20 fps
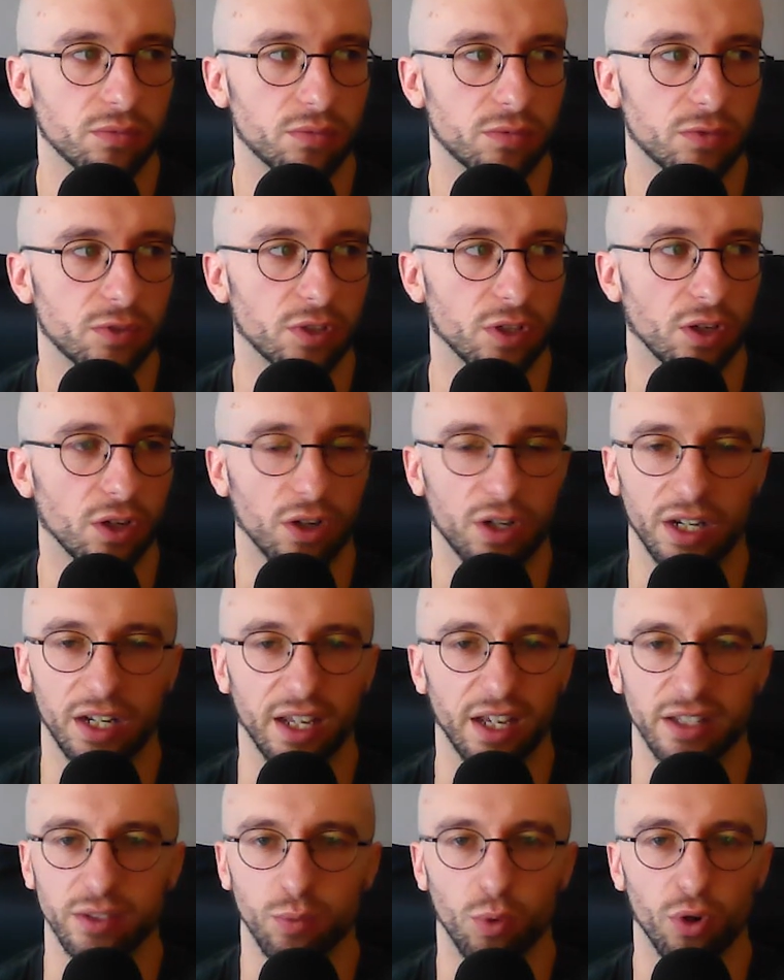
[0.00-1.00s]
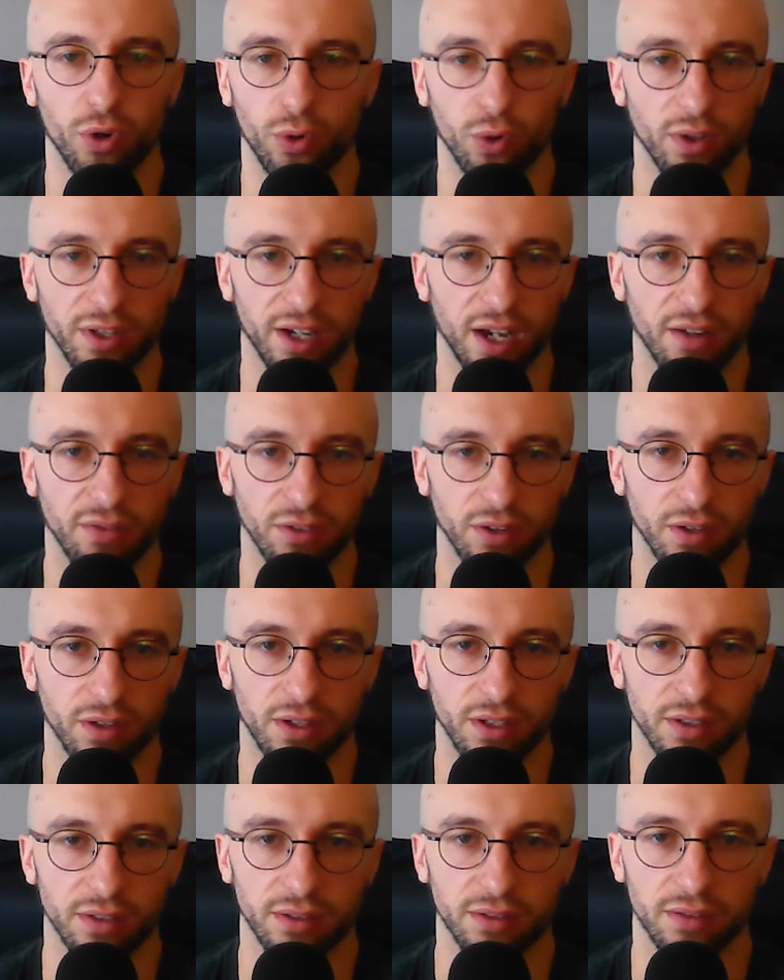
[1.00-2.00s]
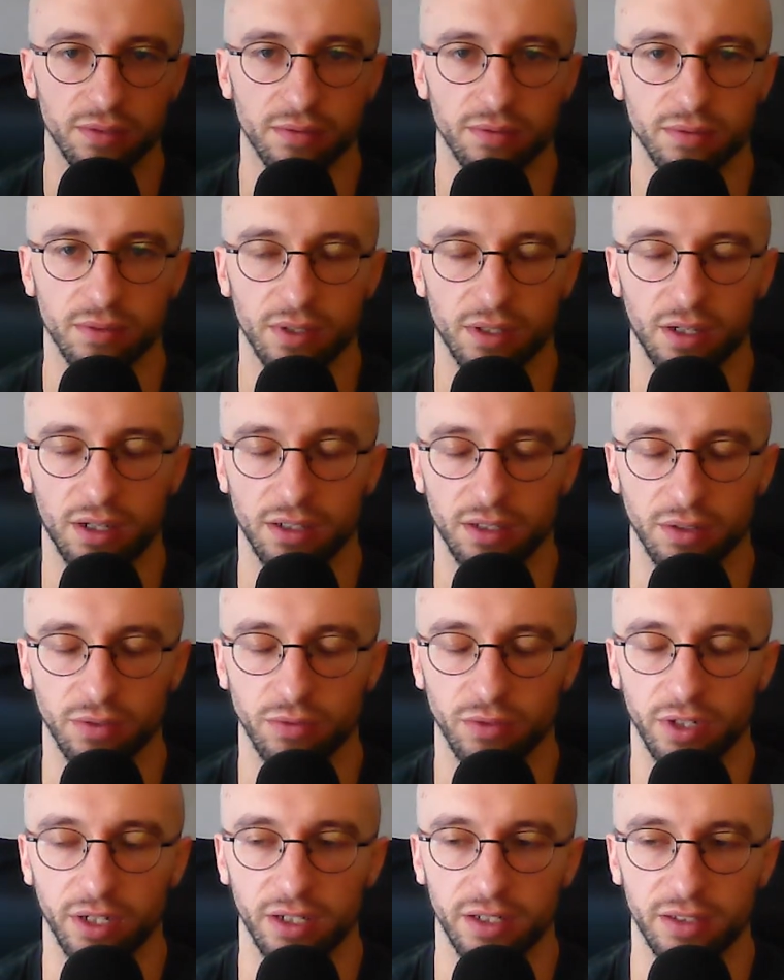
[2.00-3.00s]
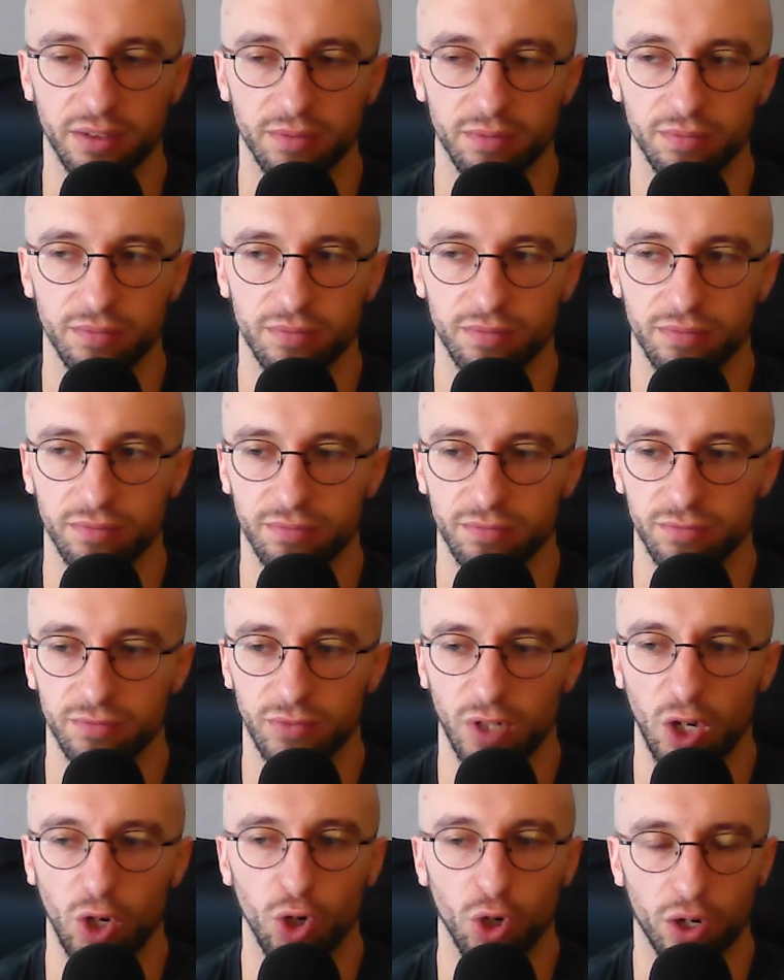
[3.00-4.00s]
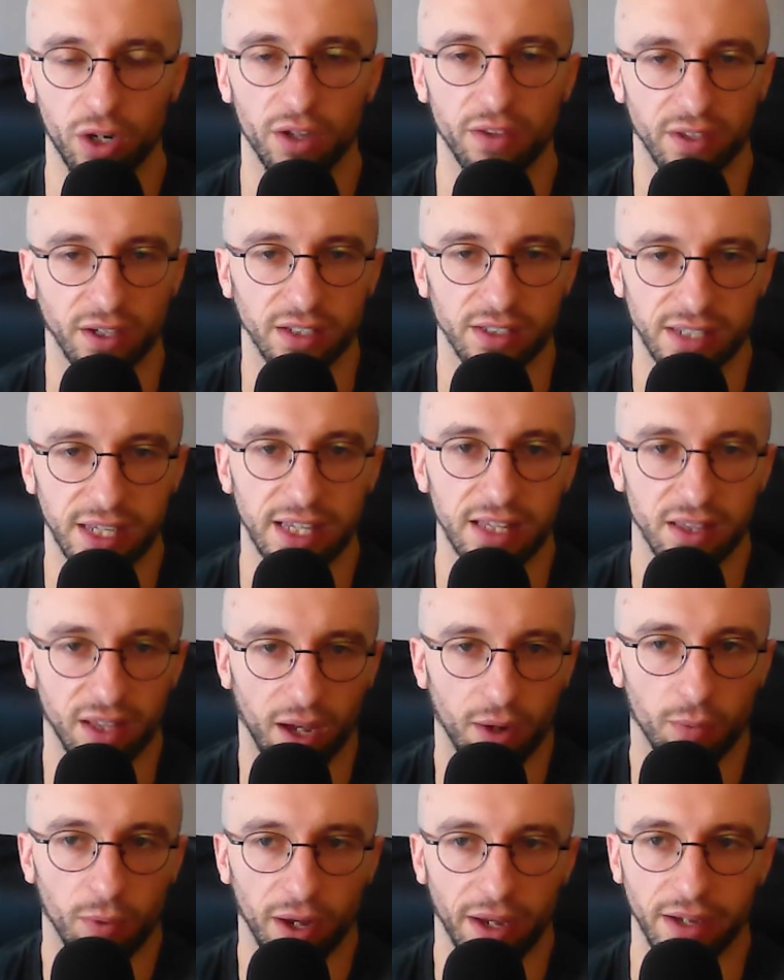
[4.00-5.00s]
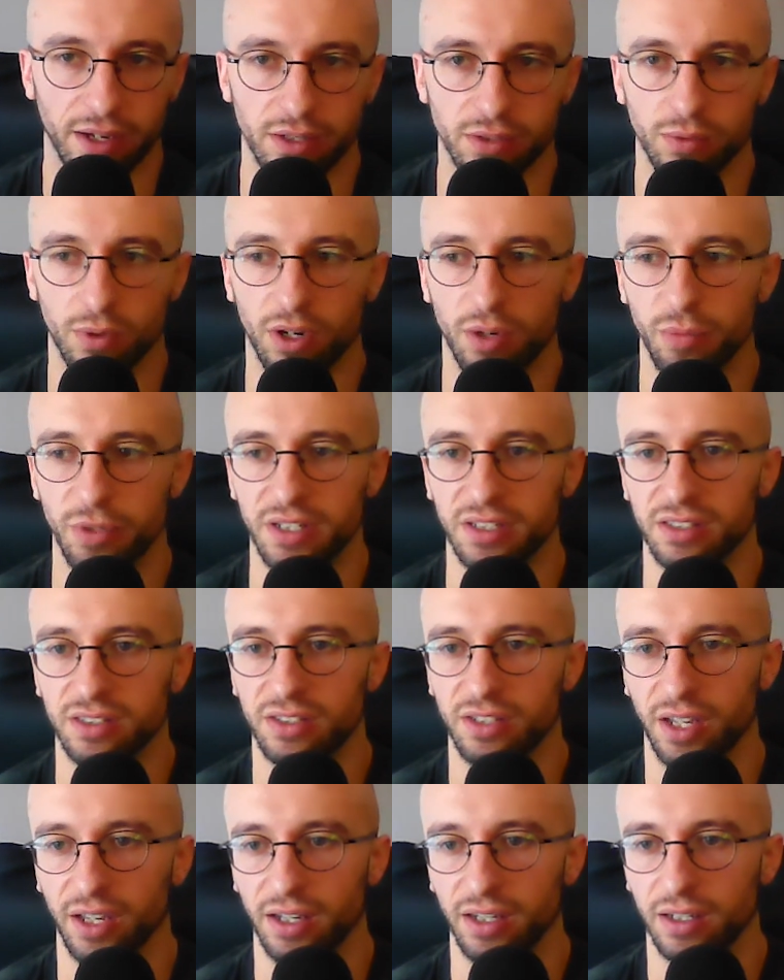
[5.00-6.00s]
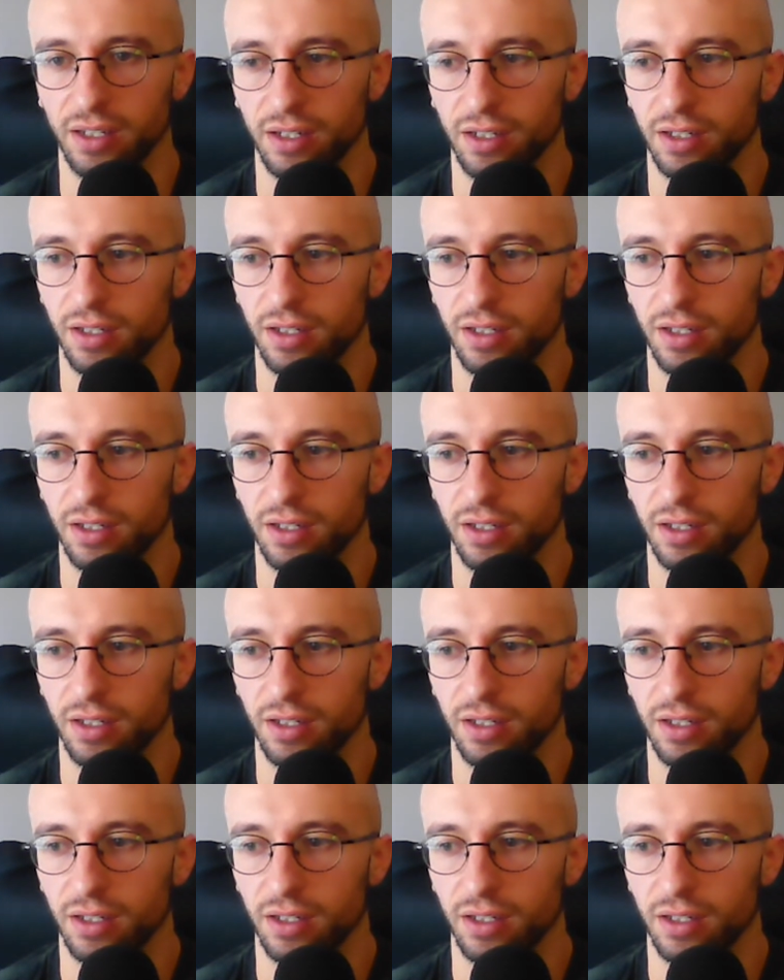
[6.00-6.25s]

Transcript: to look at it as one or the other. I, I don't really look at things in that way. Is what I mean to say.